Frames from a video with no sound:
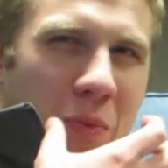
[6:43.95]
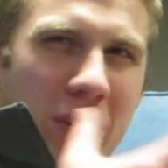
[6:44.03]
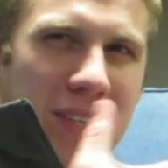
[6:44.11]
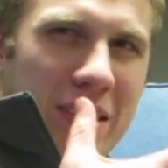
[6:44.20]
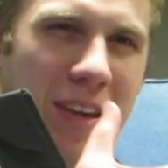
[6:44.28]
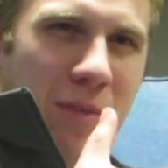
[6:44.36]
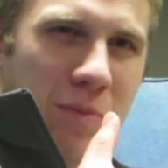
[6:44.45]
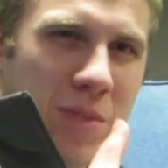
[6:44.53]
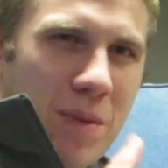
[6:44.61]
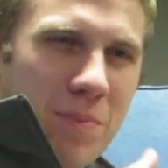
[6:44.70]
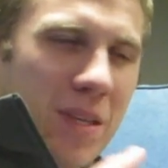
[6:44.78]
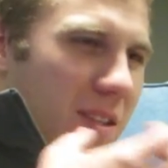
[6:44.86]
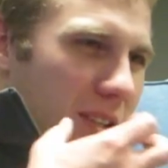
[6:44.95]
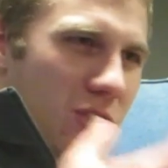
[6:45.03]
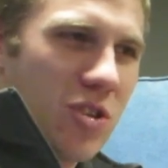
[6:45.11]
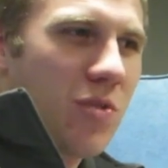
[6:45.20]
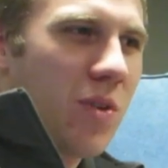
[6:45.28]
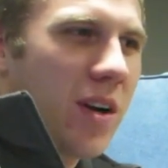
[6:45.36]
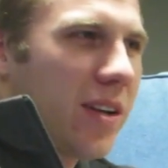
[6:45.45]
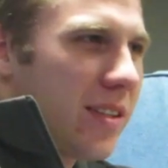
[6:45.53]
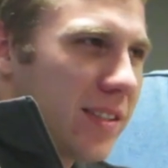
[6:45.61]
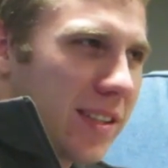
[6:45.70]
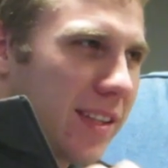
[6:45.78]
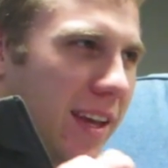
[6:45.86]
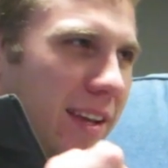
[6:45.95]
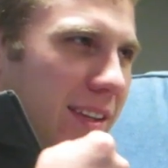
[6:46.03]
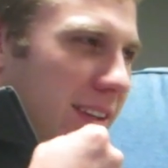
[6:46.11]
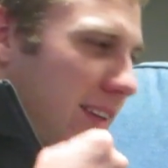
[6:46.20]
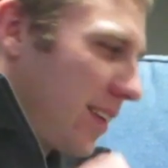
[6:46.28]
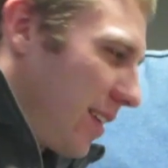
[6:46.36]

wanted to give him something to chew on to like